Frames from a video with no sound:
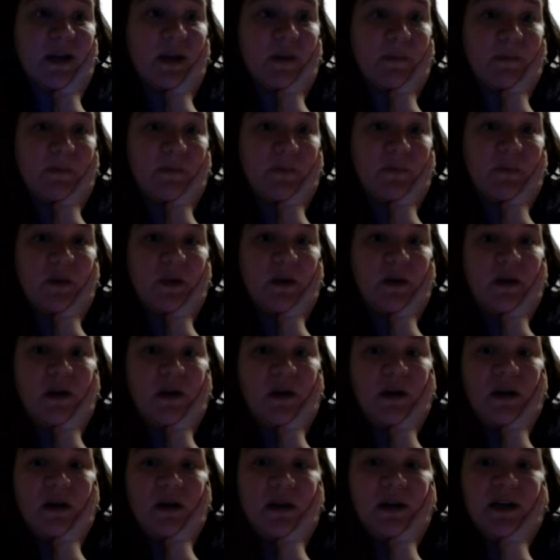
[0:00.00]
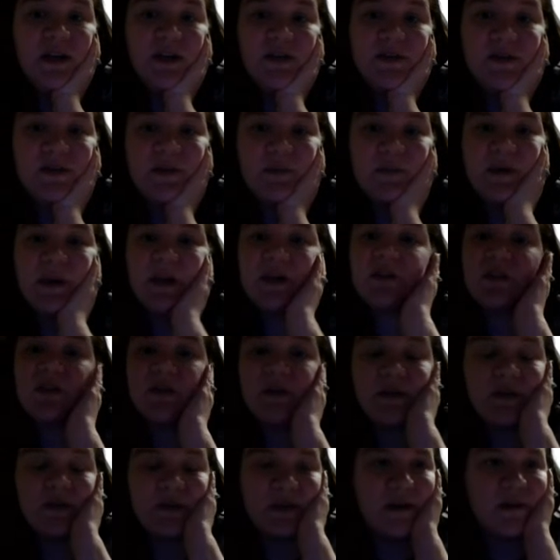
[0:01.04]
game. Here's some
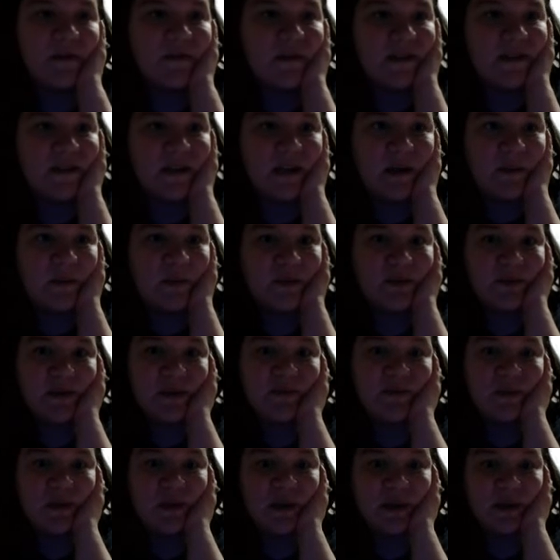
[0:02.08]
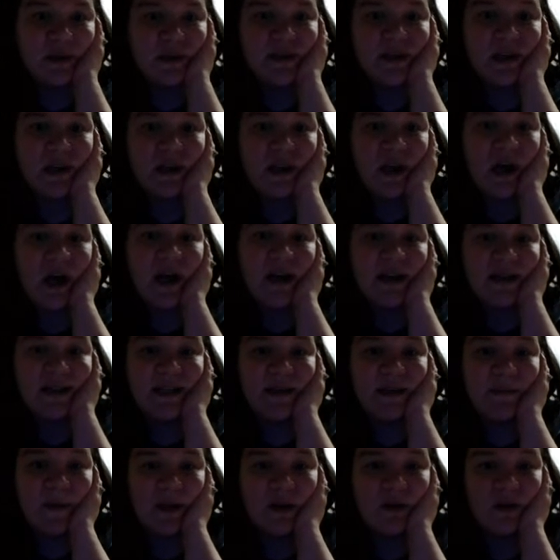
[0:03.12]
pictures of examples of what
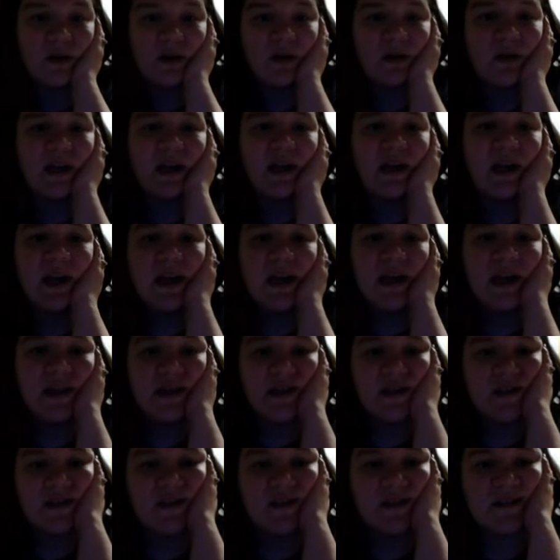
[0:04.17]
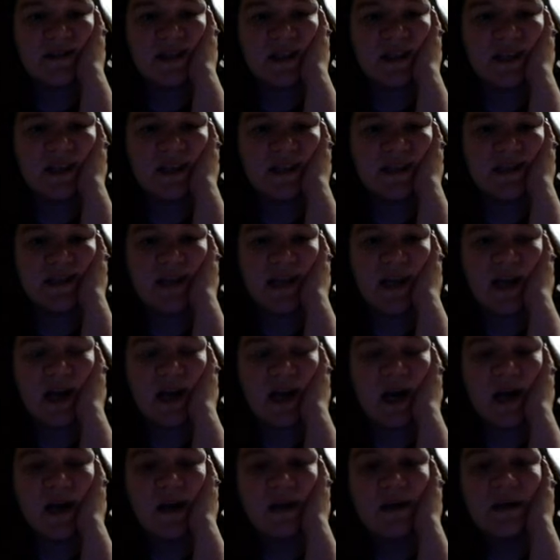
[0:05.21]
Tlaloc may look like. This looks like it's
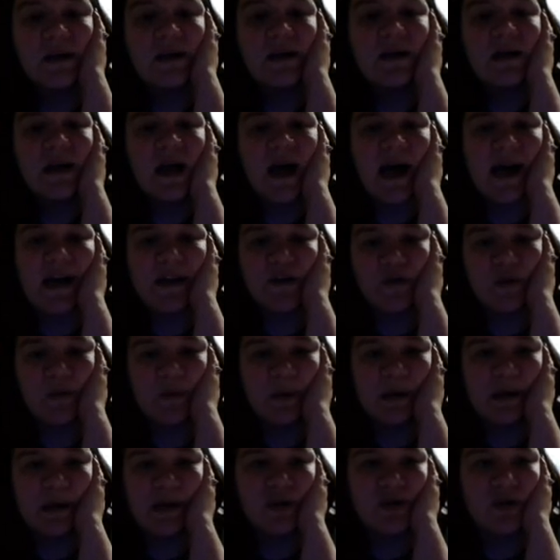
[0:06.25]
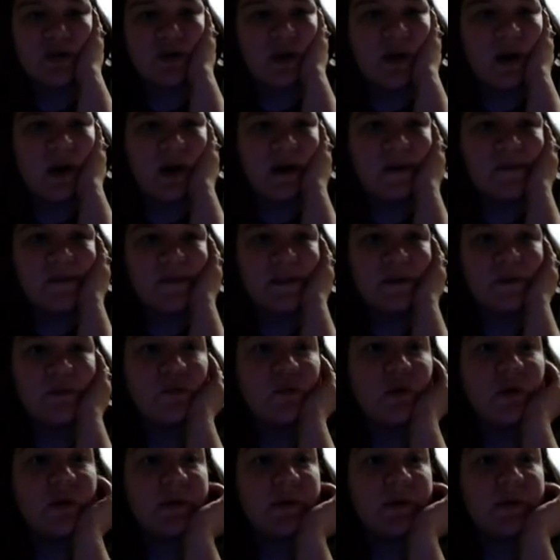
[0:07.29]
a actual picture of some